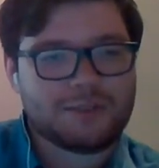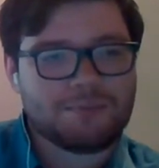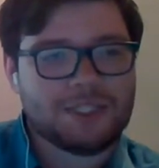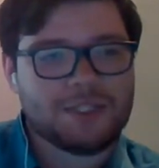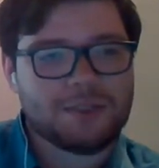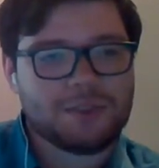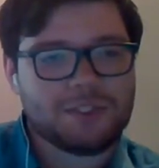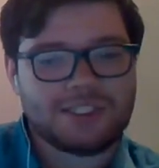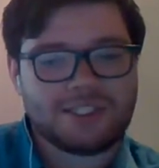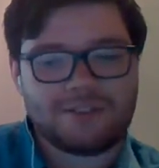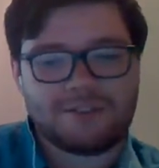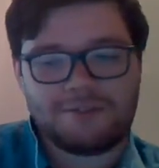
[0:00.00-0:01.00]
but it
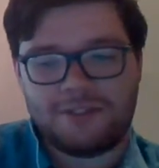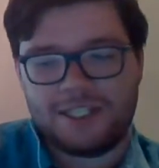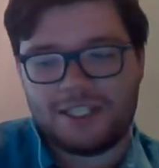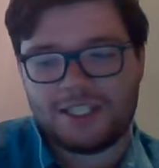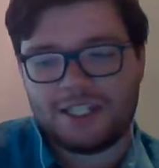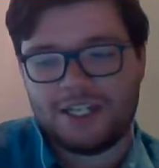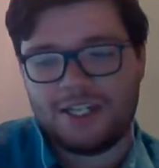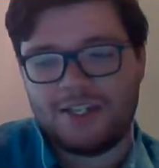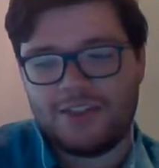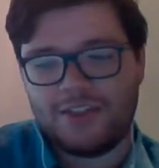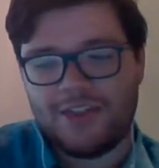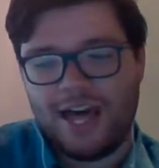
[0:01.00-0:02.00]
was a fear
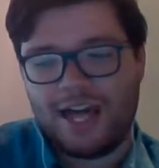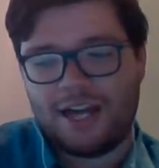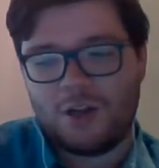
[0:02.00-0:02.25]
that